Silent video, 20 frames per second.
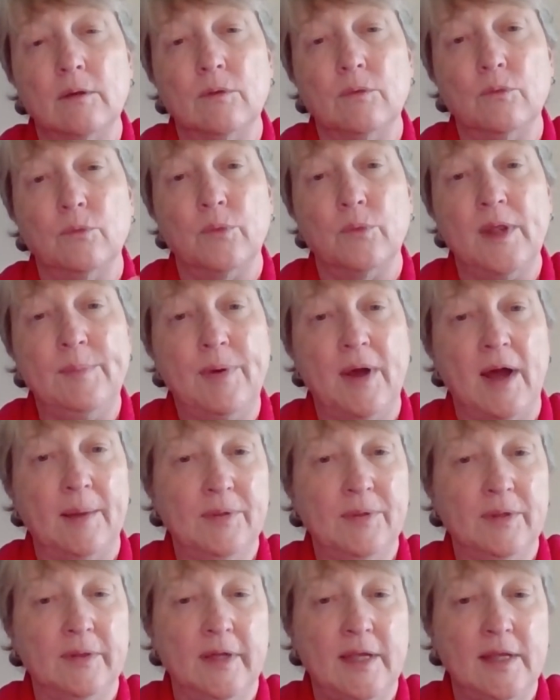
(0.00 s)

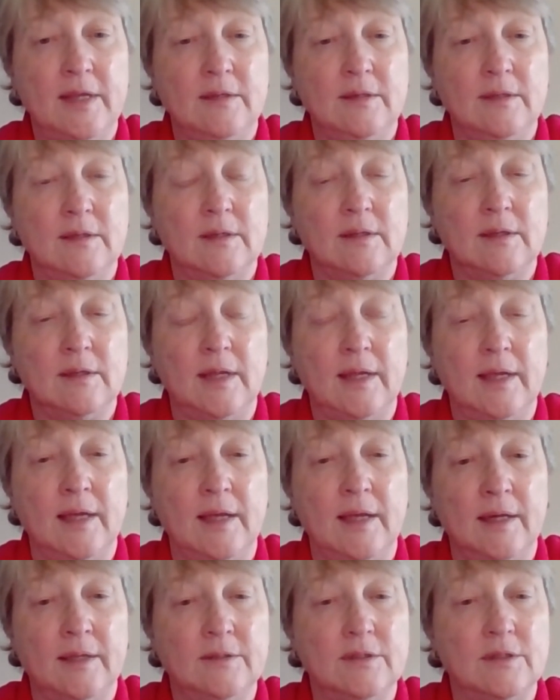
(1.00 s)
repopulate
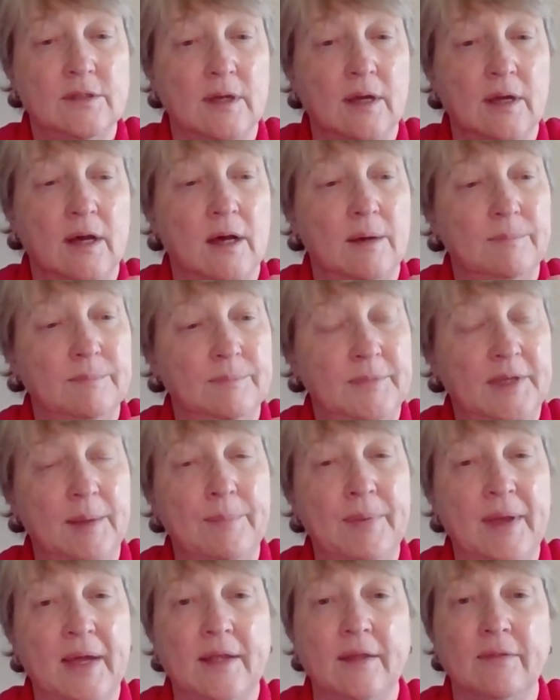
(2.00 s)
and get
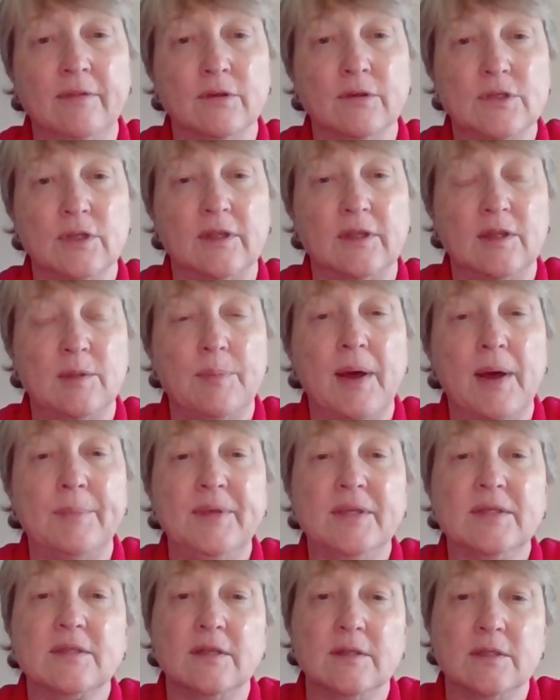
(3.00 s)
back in there so that the
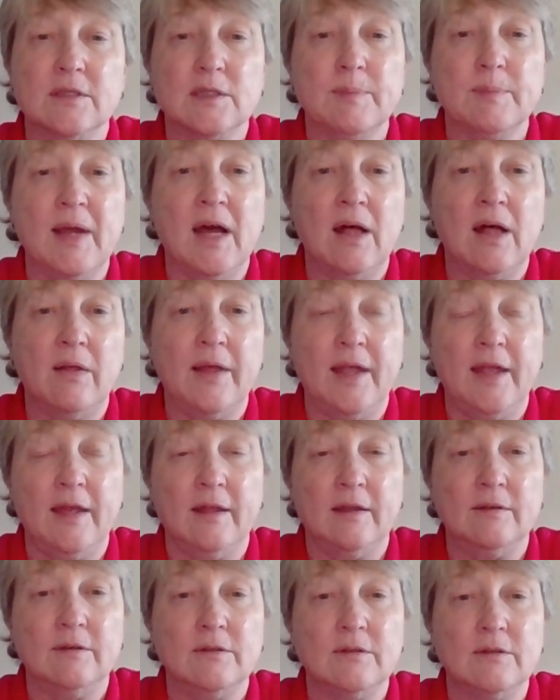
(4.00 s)
puppies can smell
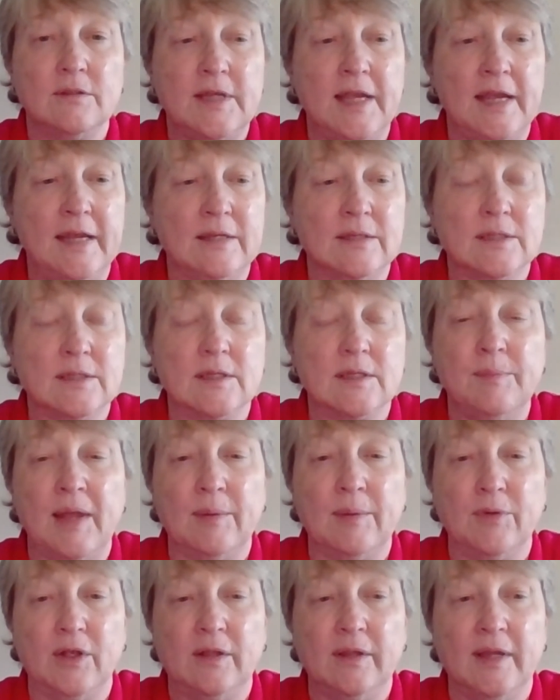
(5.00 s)
and taste the
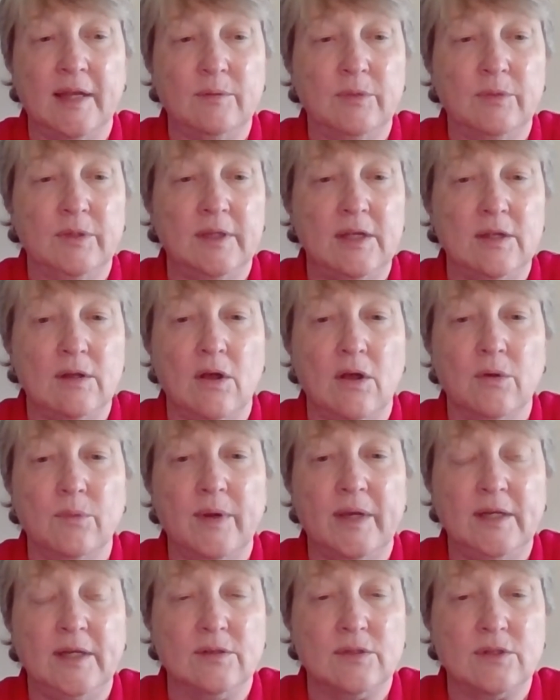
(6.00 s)
mammary gland when they are
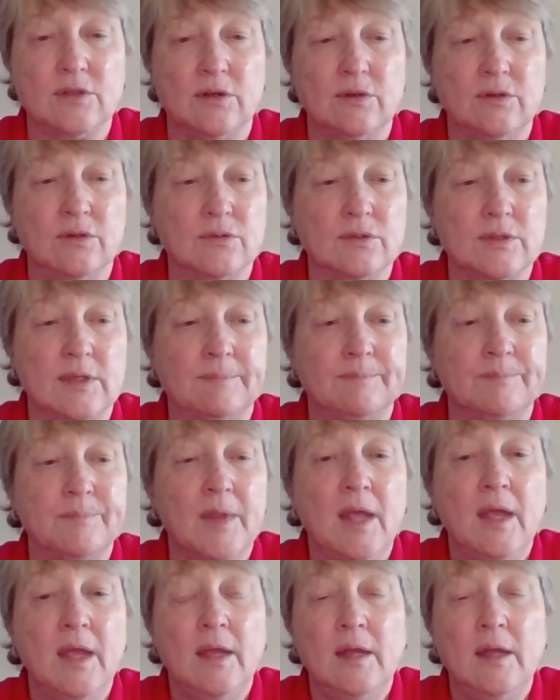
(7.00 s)
ready to start nursing.
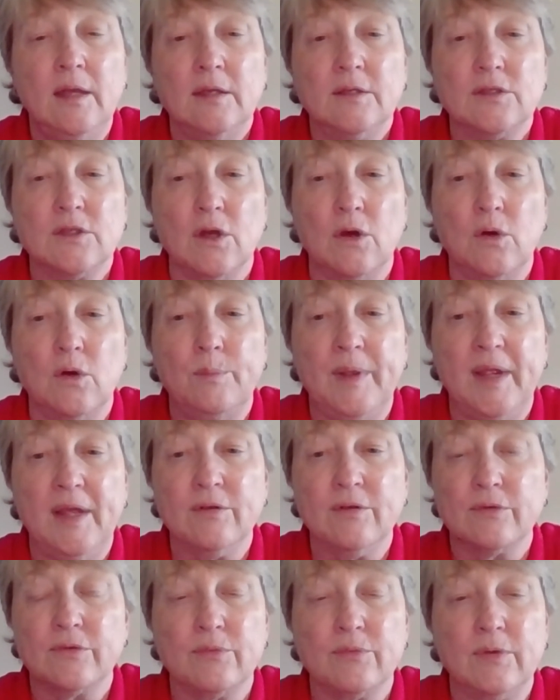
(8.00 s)
So bathe
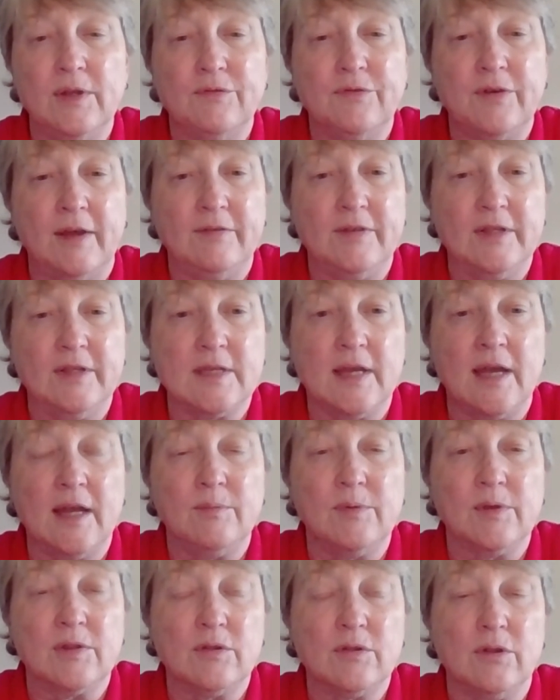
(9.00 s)
her 3 to 5 days
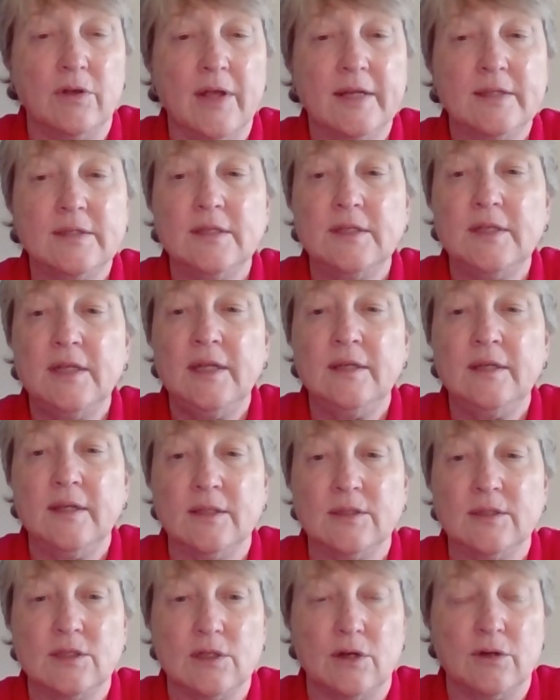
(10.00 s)
ahead with chlorhexidine
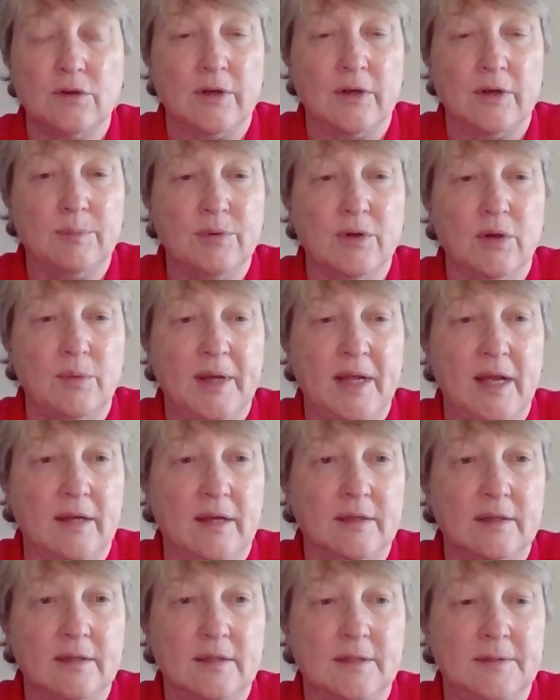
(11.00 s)
and start her on a
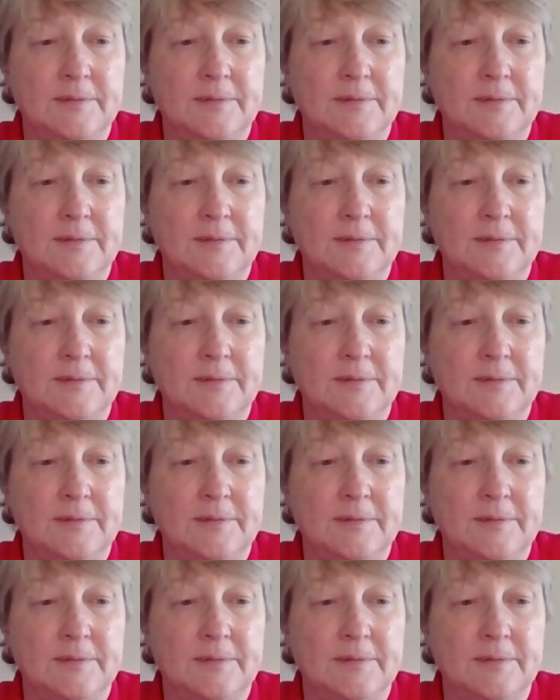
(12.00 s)
probiotic.